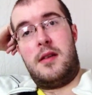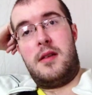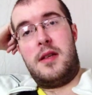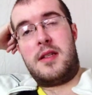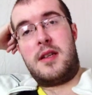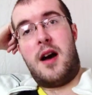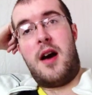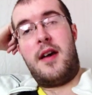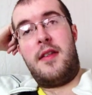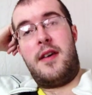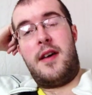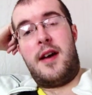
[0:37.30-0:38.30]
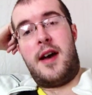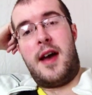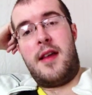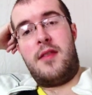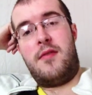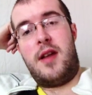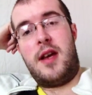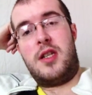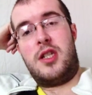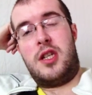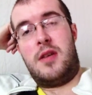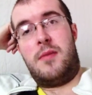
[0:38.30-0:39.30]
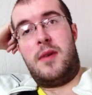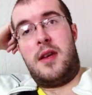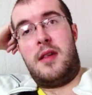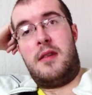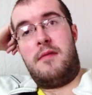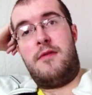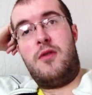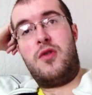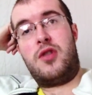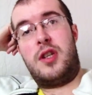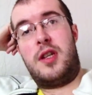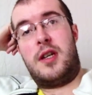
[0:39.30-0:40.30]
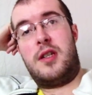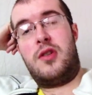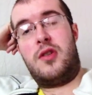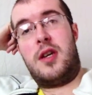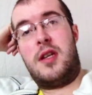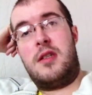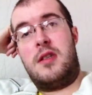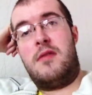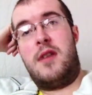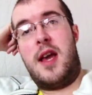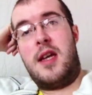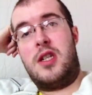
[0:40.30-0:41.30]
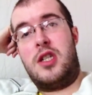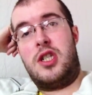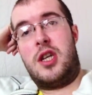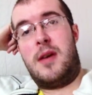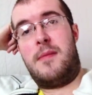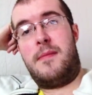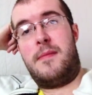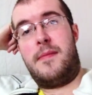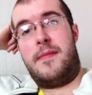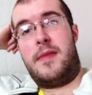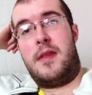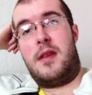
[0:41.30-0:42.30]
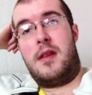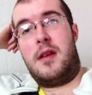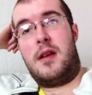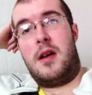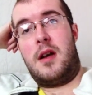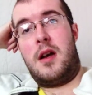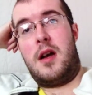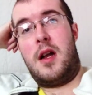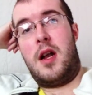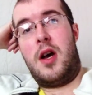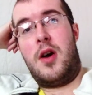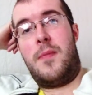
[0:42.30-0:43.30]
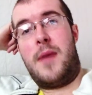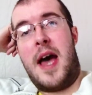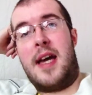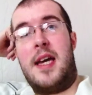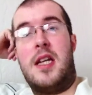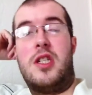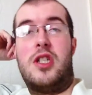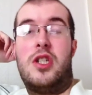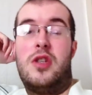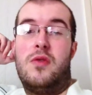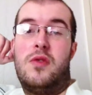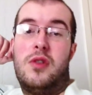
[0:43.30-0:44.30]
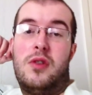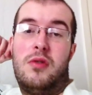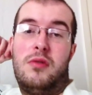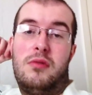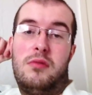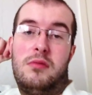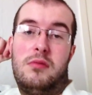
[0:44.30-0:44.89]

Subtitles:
this guy that I had the relationship with, unfortunately I took into the relationship a lot of baggage due to